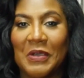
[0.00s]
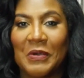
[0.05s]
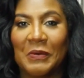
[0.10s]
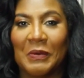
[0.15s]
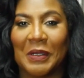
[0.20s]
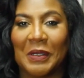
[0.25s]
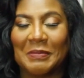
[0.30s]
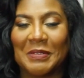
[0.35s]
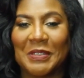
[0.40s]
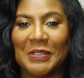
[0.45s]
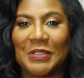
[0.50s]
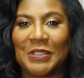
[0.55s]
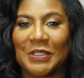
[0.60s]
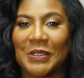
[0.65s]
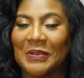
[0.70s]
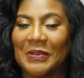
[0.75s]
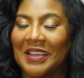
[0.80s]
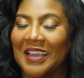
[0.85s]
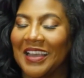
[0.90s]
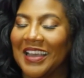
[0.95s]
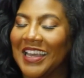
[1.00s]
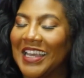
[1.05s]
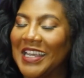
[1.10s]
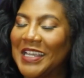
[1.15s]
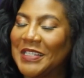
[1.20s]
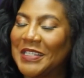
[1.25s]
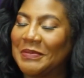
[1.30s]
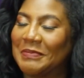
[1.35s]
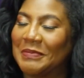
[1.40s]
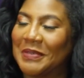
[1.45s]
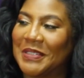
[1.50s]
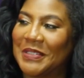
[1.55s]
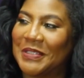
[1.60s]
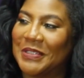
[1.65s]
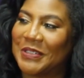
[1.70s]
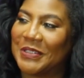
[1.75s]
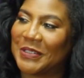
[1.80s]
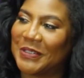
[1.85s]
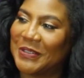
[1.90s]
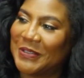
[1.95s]
Welcome to the show, guys. Miss
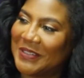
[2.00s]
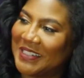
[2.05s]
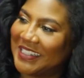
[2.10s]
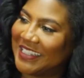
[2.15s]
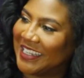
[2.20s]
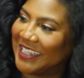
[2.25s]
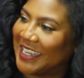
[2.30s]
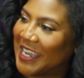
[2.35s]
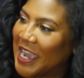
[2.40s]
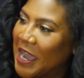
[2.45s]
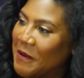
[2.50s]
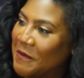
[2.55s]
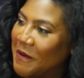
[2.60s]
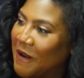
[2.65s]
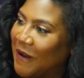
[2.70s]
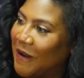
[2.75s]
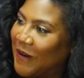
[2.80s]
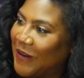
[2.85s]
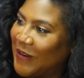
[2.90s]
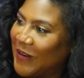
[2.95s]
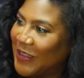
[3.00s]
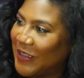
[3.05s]
Julie, how are